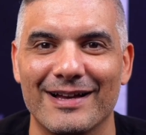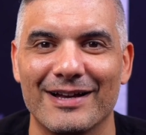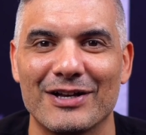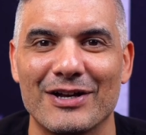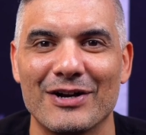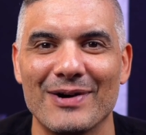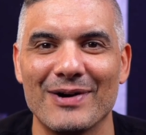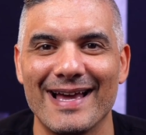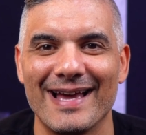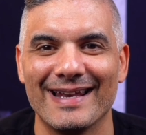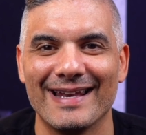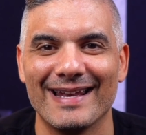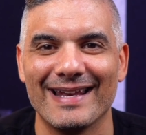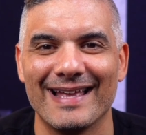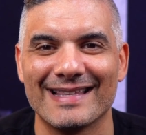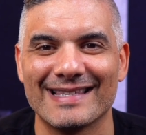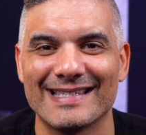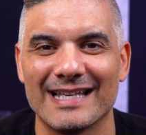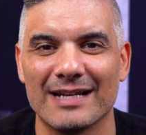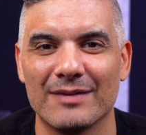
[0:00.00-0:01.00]
Go ahead
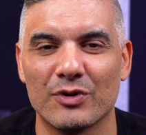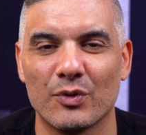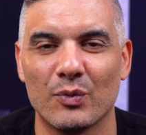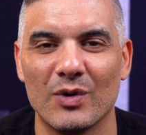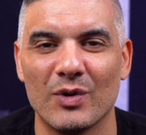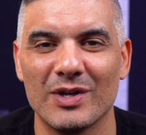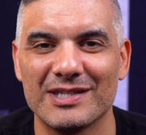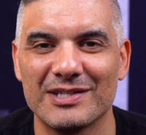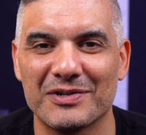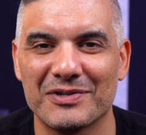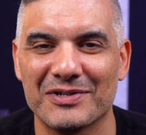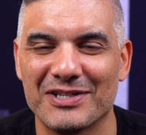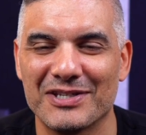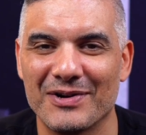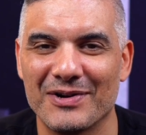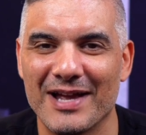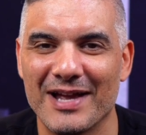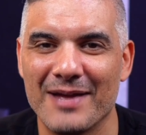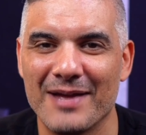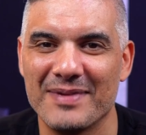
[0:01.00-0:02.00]
and send them to
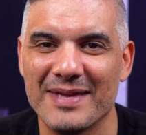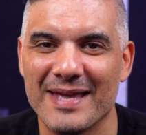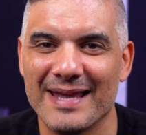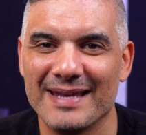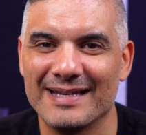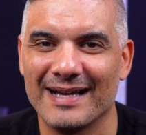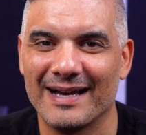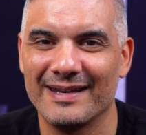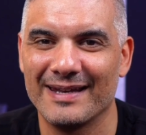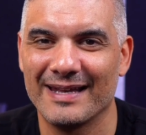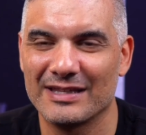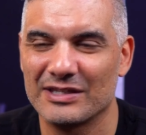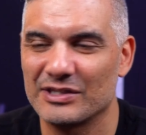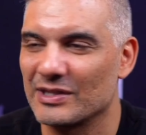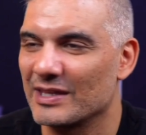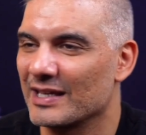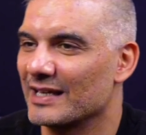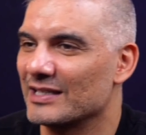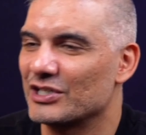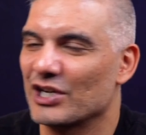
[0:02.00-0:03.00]
100mba.net so
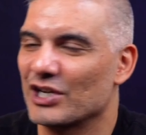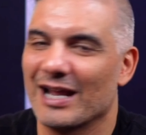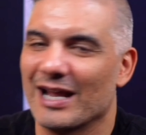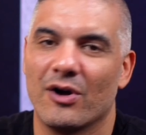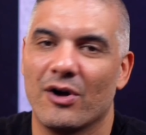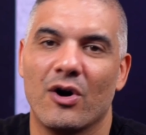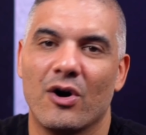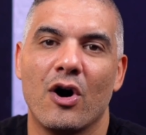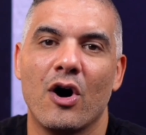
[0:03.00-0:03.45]
they can check out